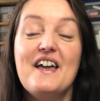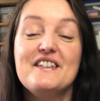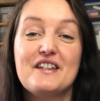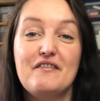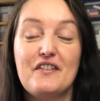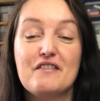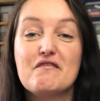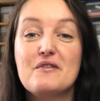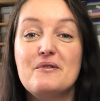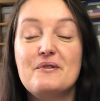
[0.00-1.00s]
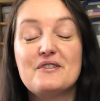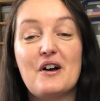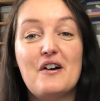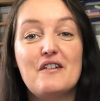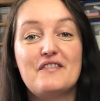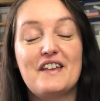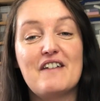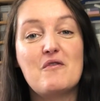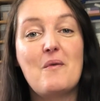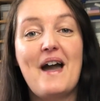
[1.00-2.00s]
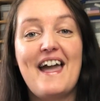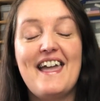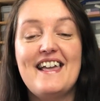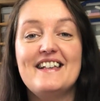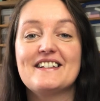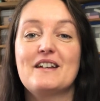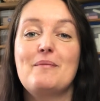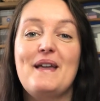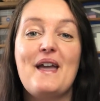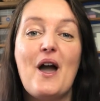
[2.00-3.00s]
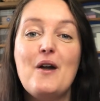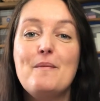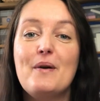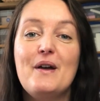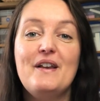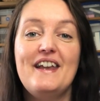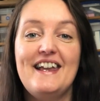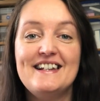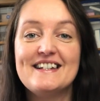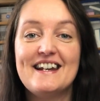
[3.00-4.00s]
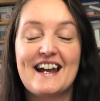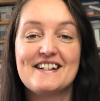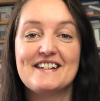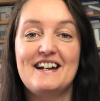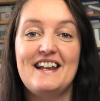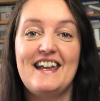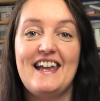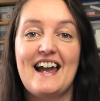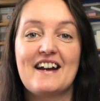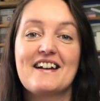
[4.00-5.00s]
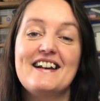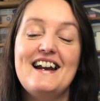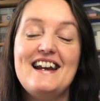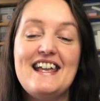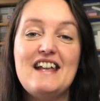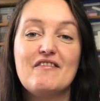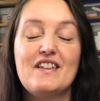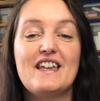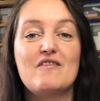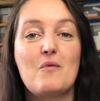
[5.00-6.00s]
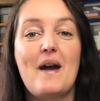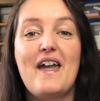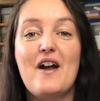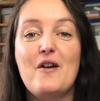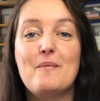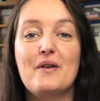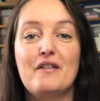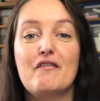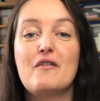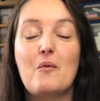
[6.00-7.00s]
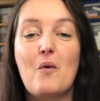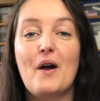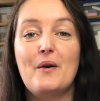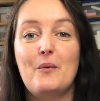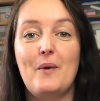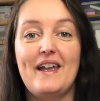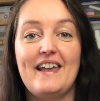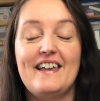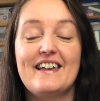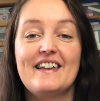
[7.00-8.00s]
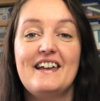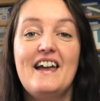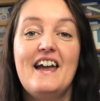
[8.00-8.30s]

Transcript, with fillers: So for the rules of the giveaway, it's going to be open internationally and I'm going to leave the giveaway open for one week.